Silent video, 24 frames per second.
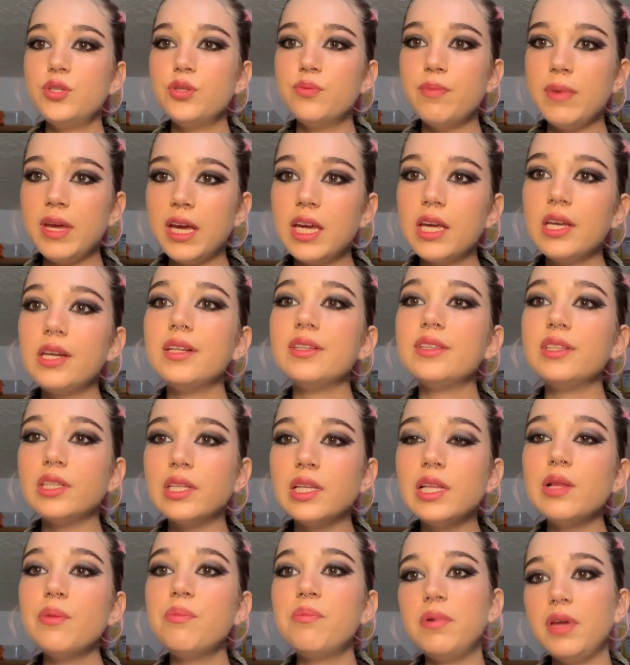Make it a
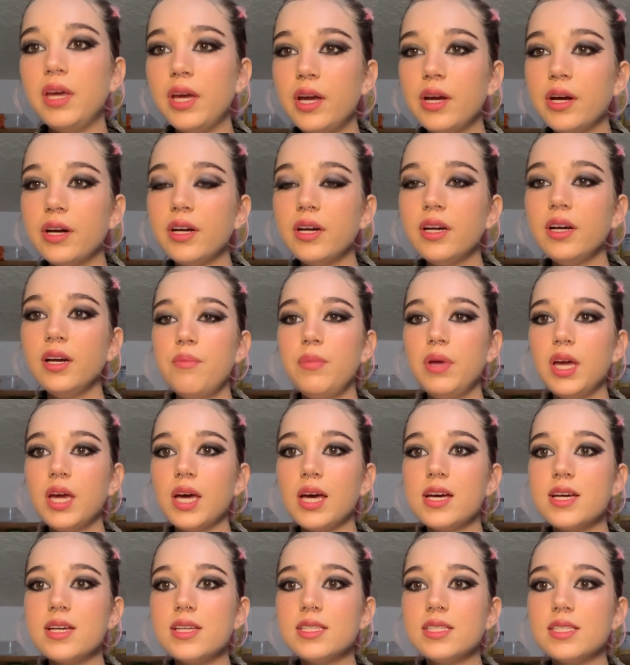little bigger
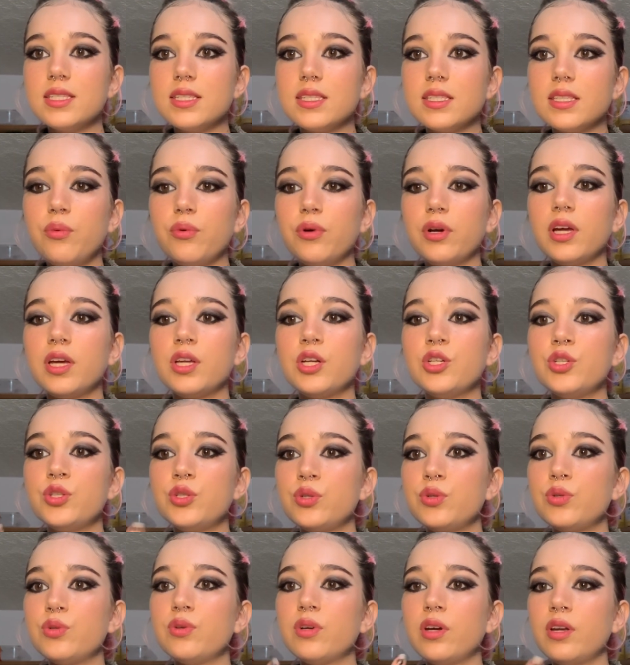because we're gonna
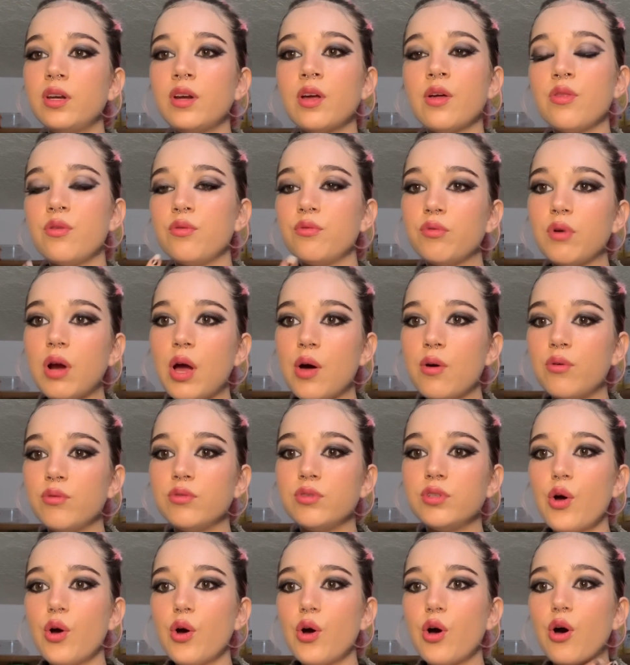do another
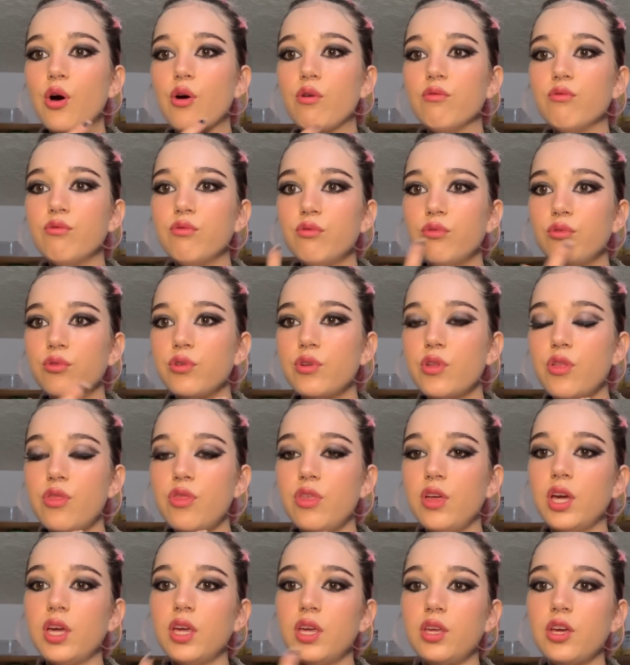round of
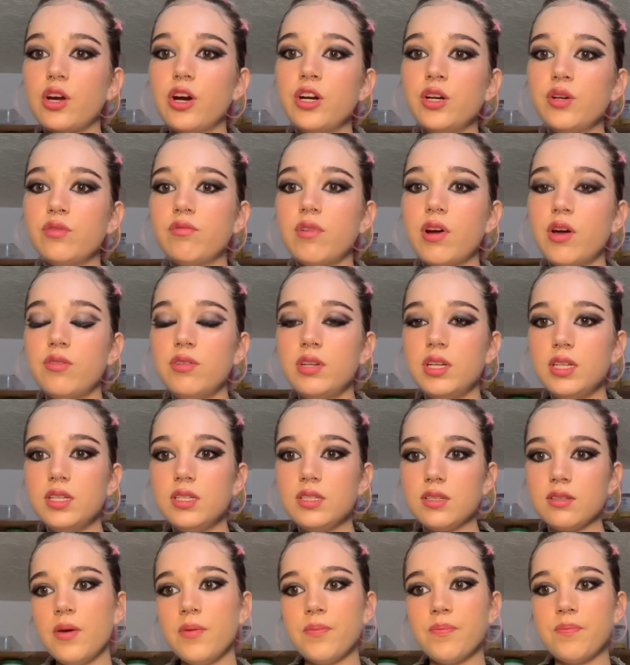thick yarn around
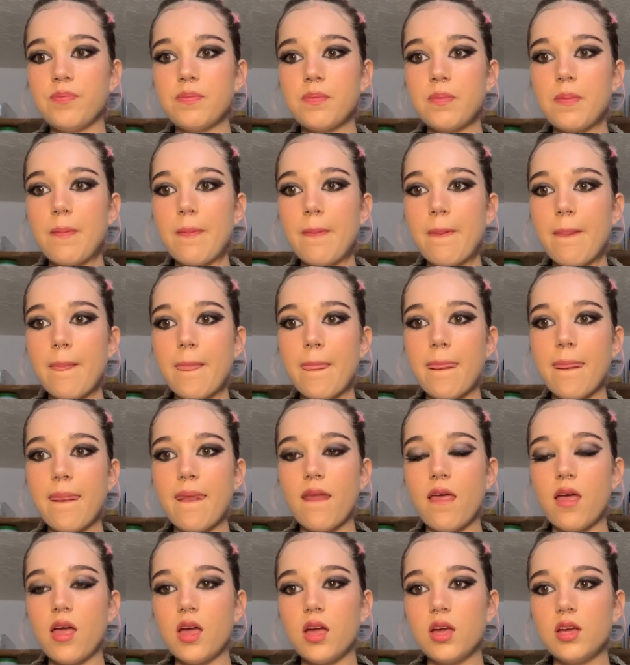it. She ended up not
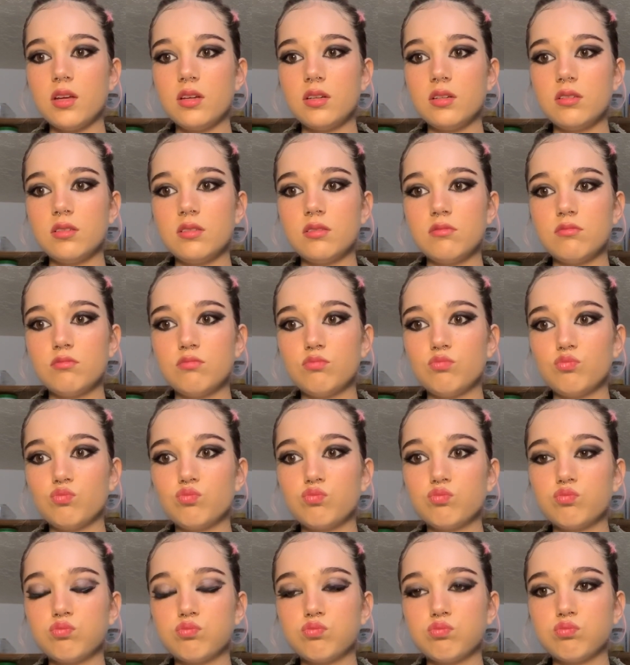having enough yarn
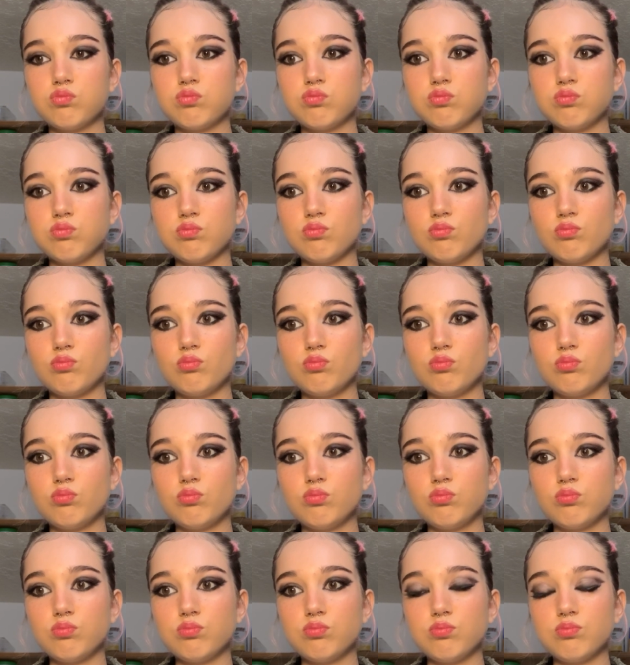for another row for the
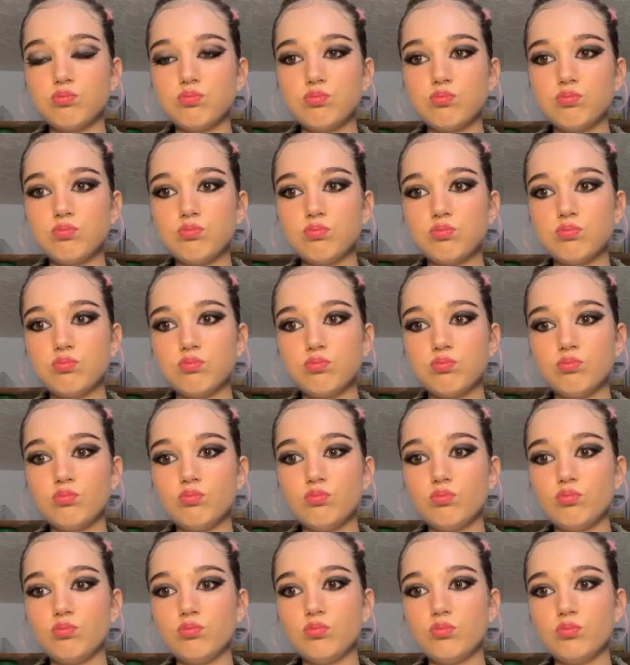neck, so I
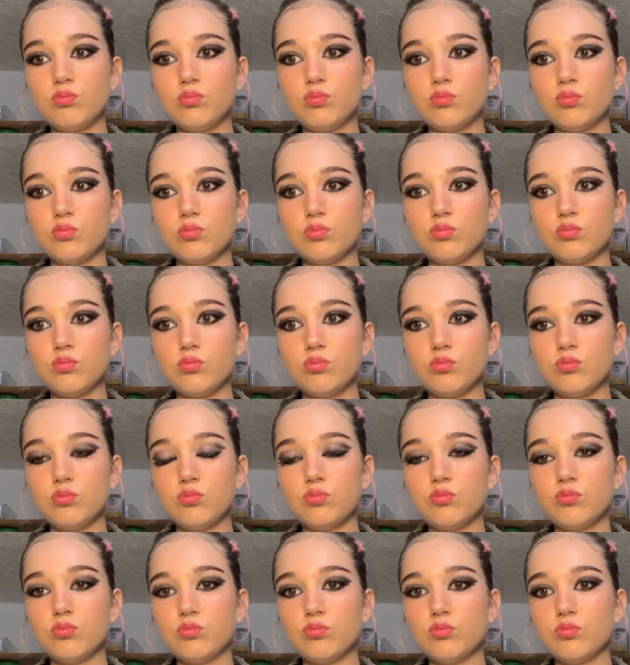just left it like
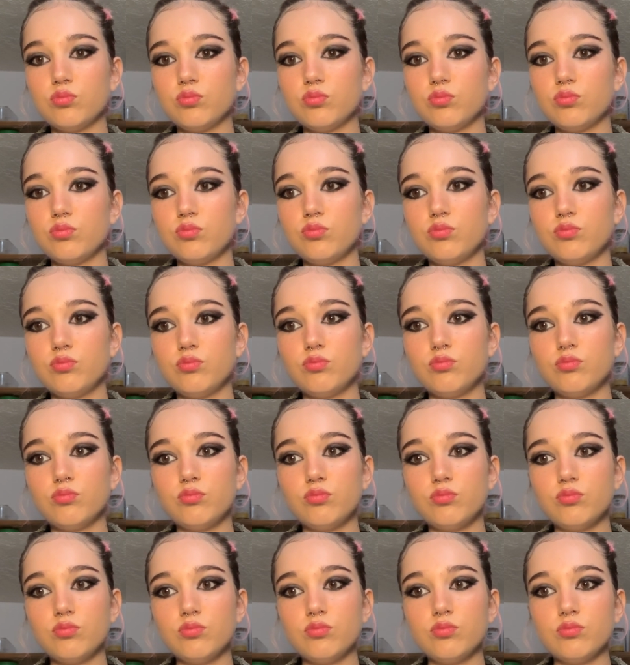that, and
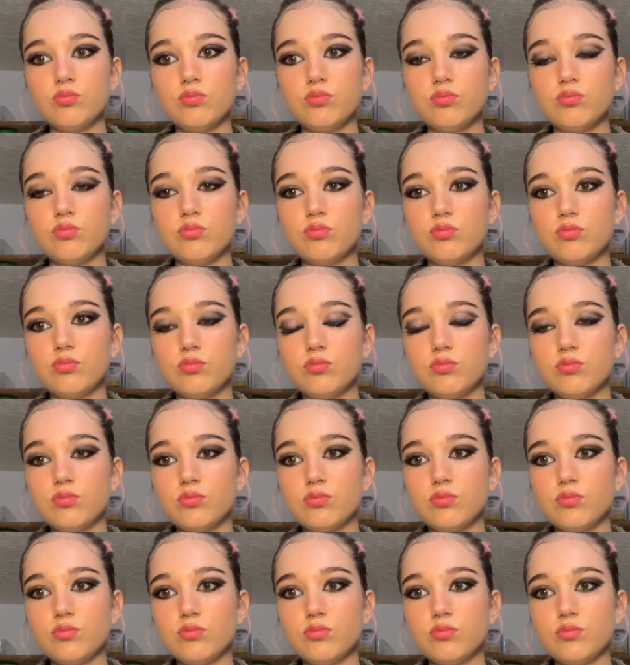it's a little off shoulder.